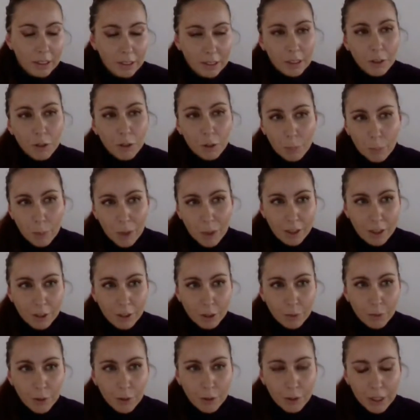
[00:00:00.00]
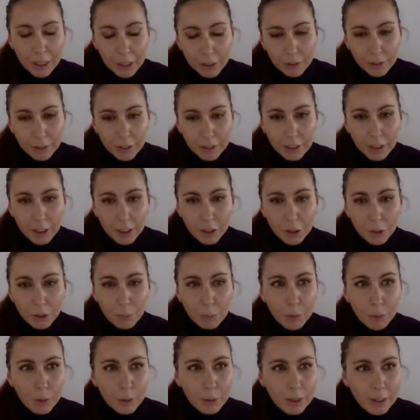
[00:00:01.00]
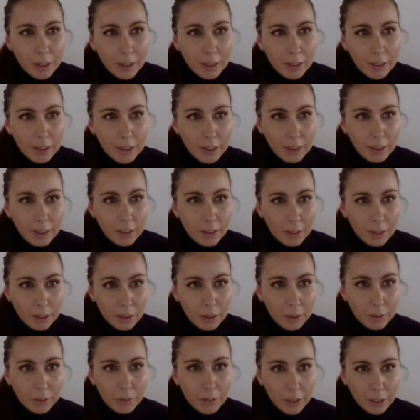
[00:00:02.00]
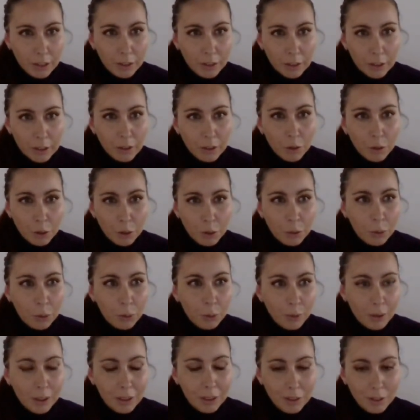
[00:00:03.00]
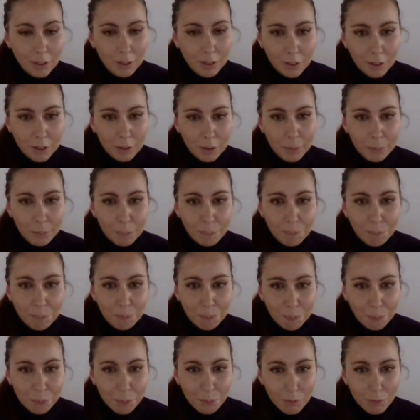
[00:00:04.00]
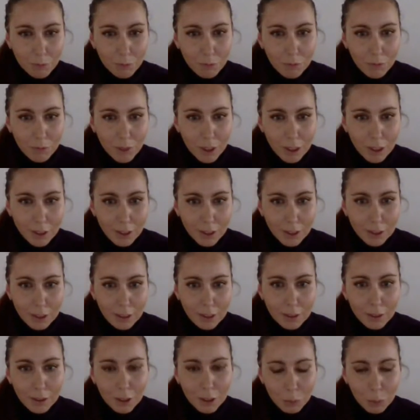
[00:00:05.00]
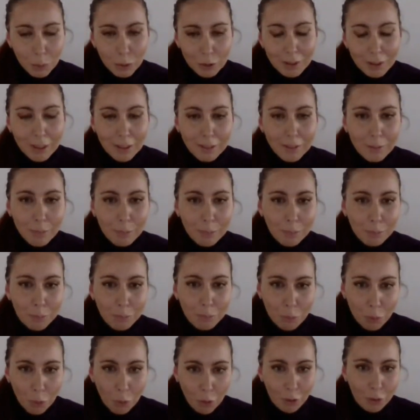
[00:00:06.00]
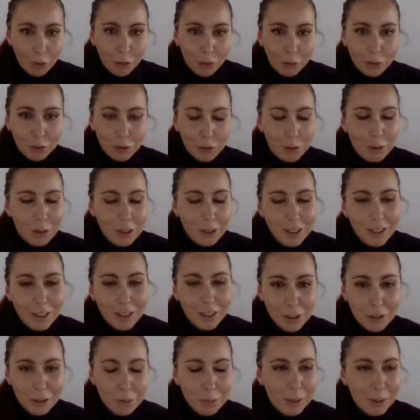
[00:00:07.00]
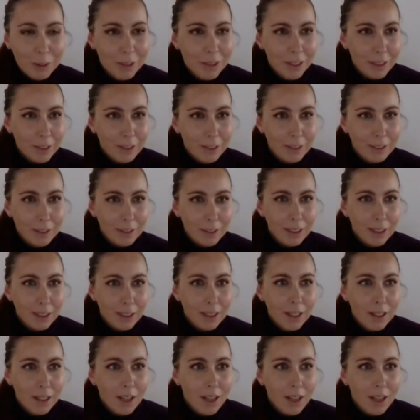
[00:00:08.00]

integral part of the reconciliation process is not new, and it was not brought to the discussion by the ICC.